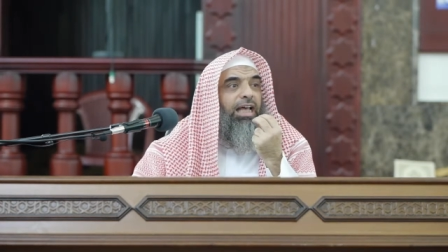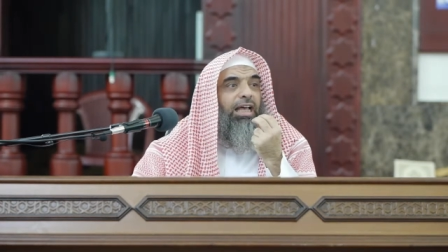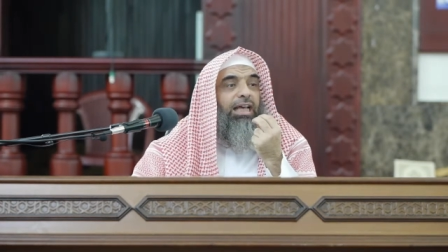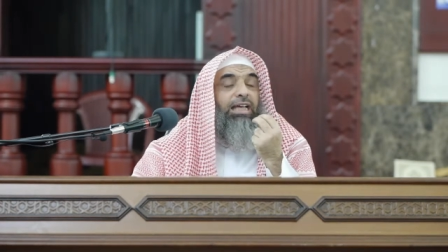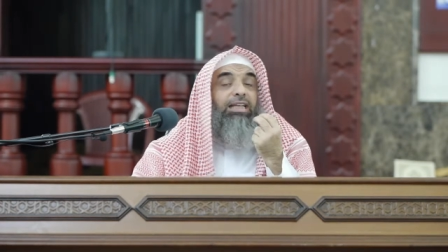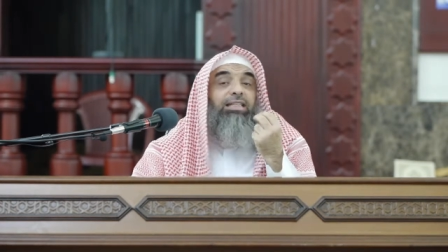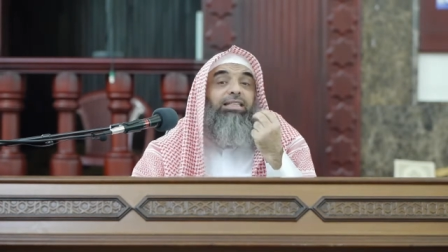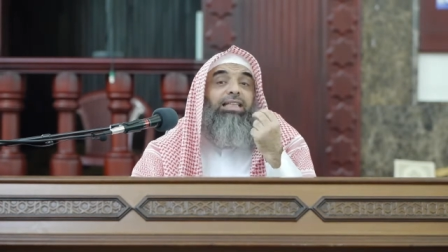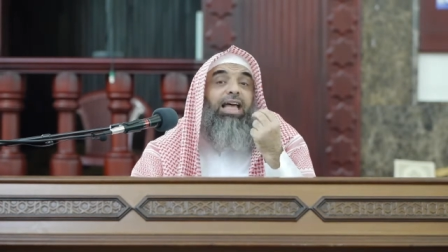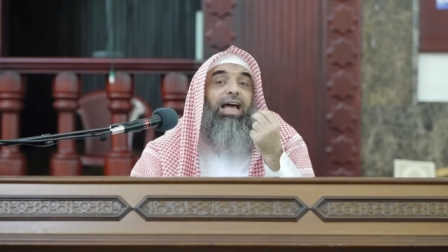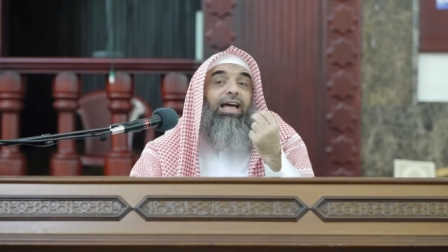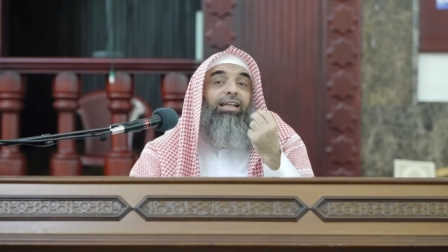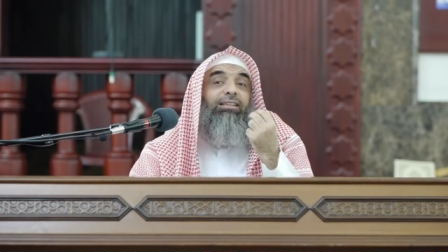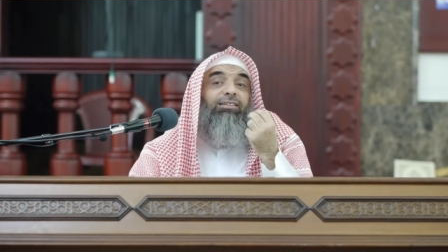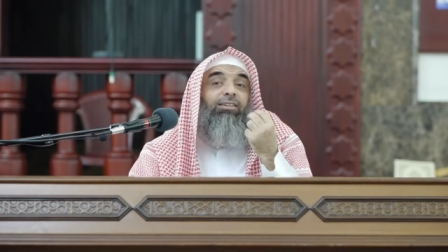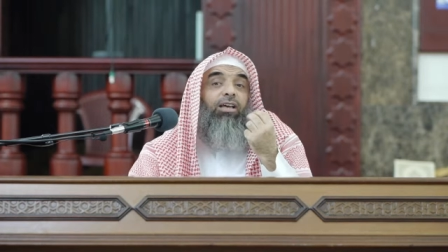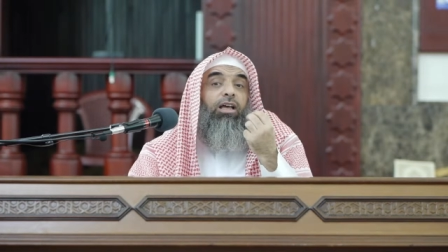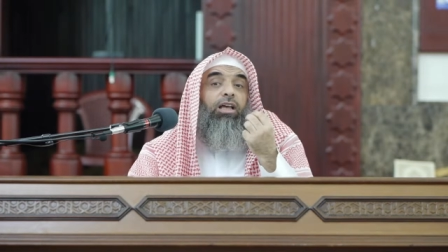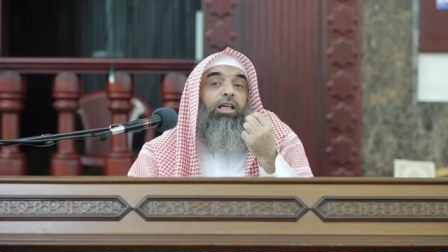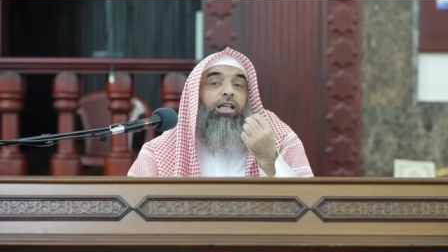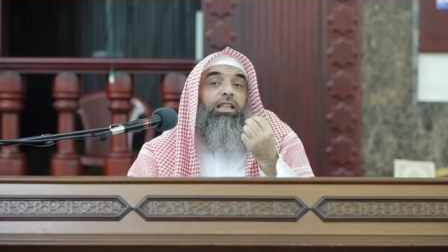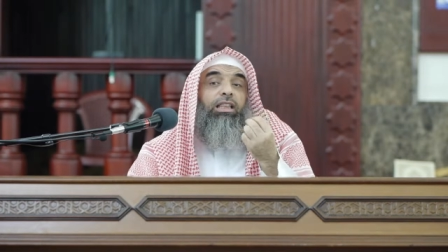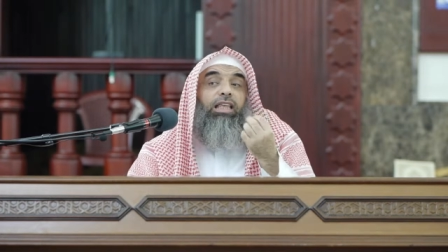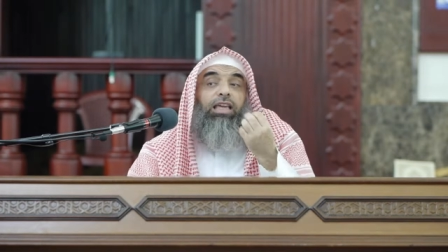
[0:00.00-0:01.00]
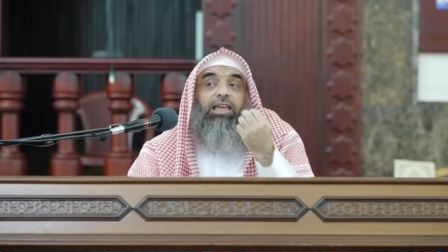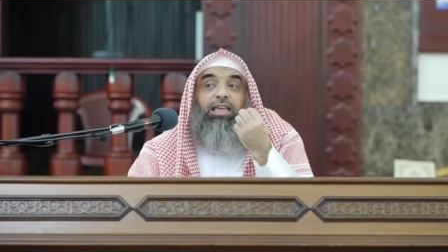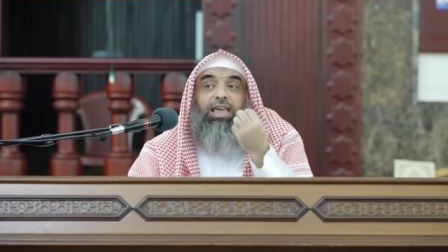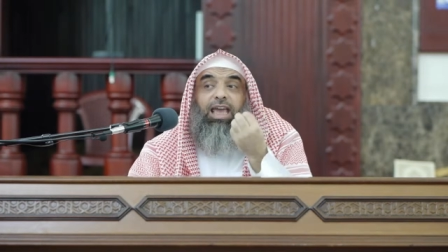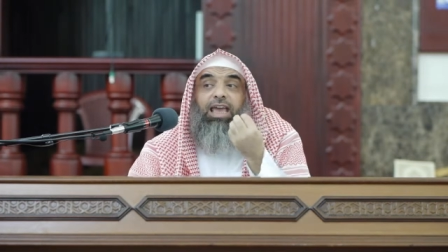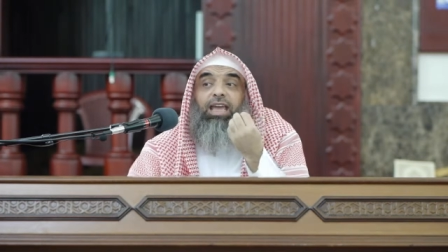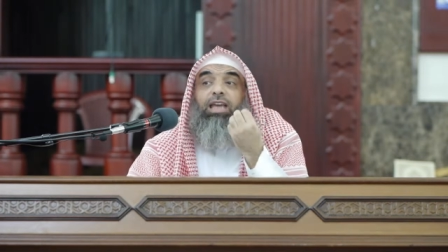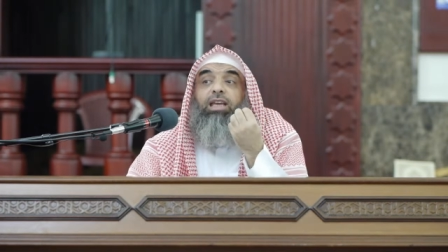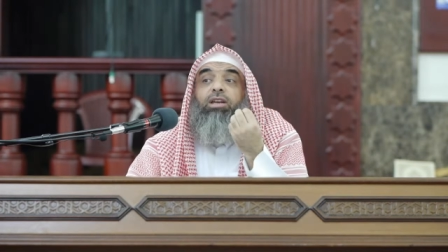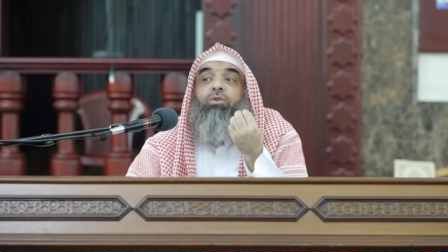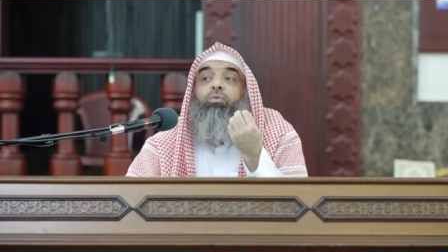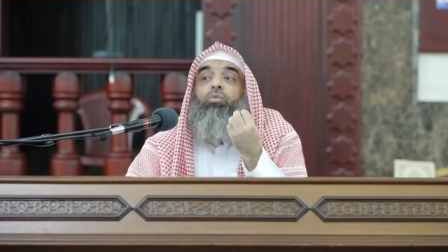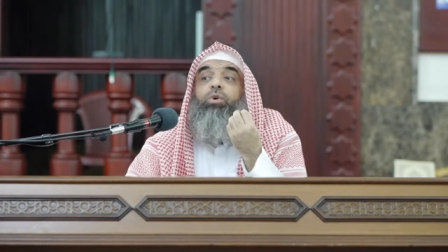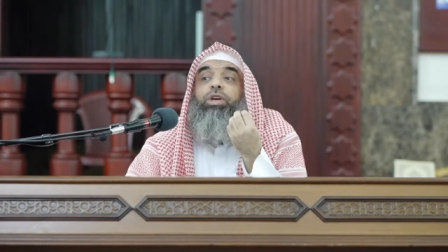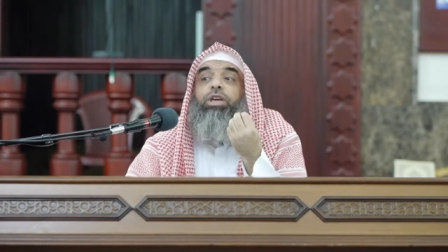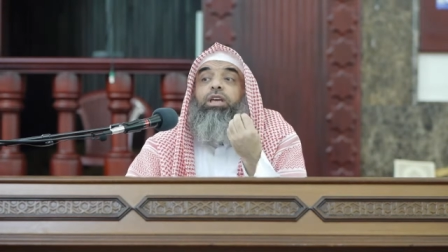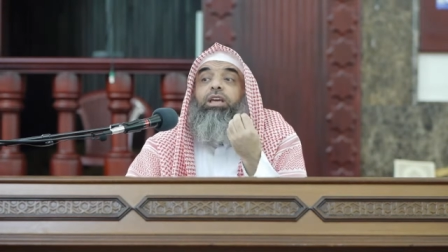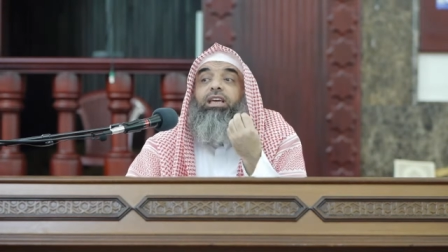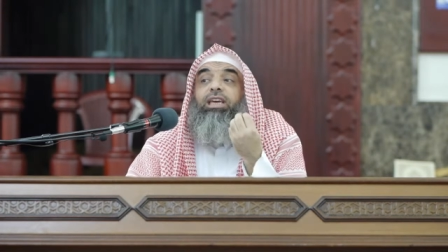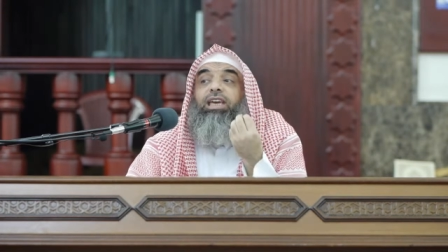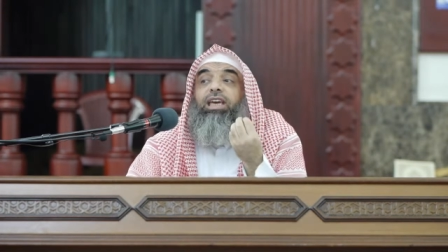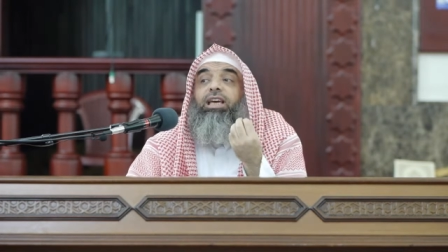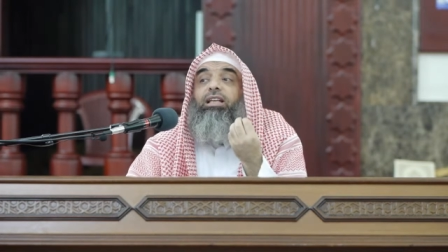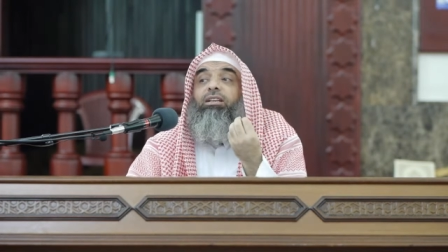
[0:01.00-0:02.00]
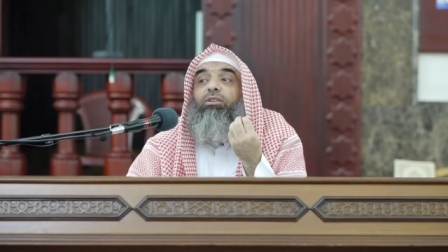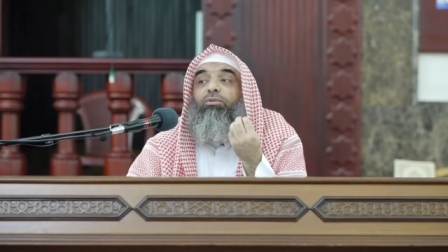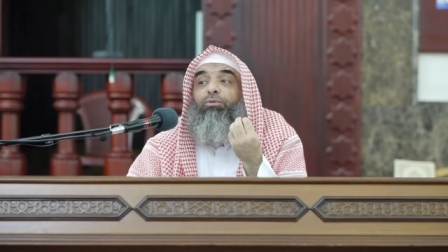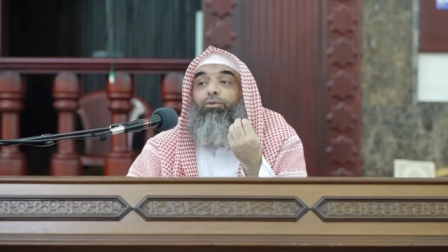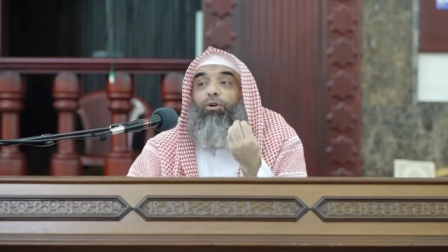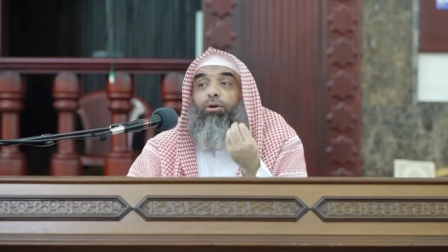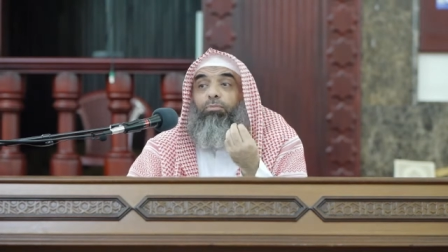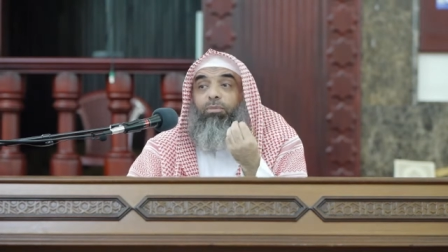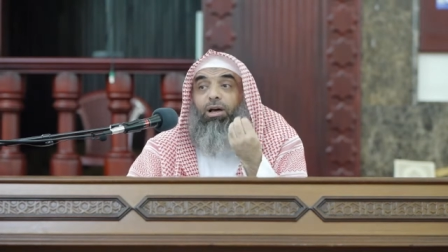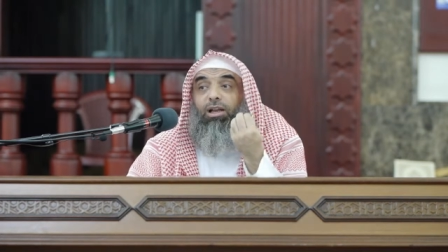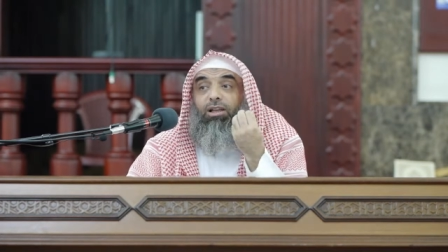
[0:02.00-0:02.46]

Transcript: is that the gain we get from